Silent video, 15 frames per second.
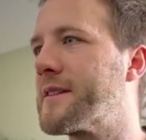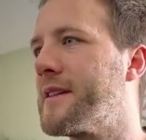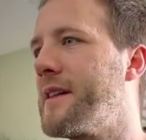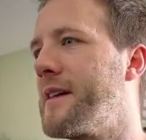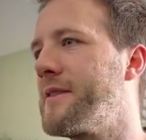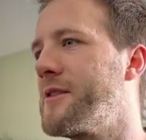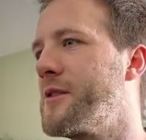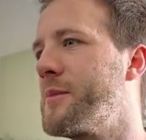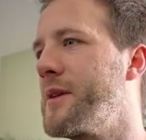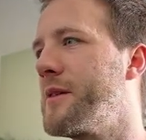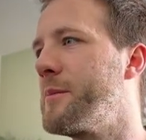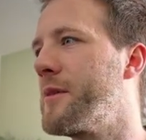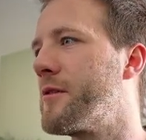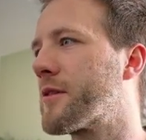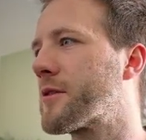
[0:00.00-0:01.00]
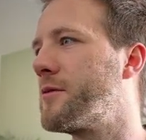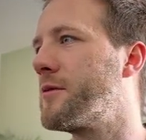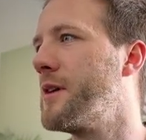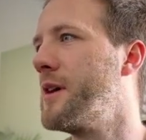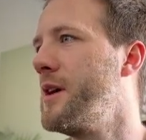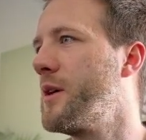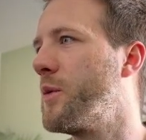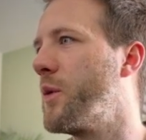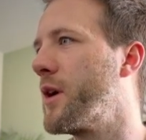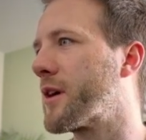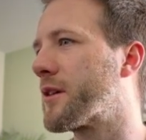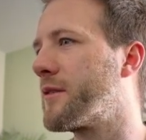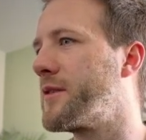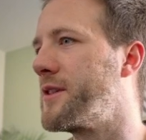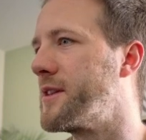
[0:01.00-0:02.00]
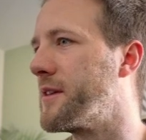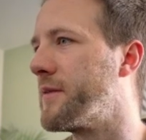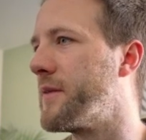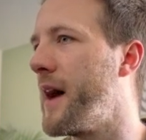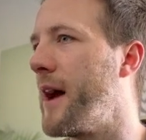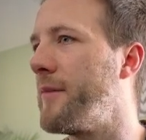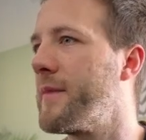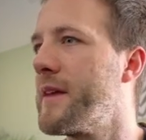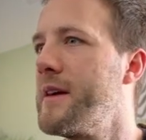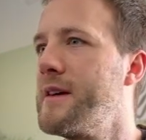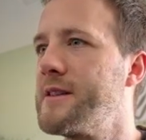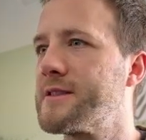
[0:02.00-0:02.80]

So that would be a miracle work if you did that.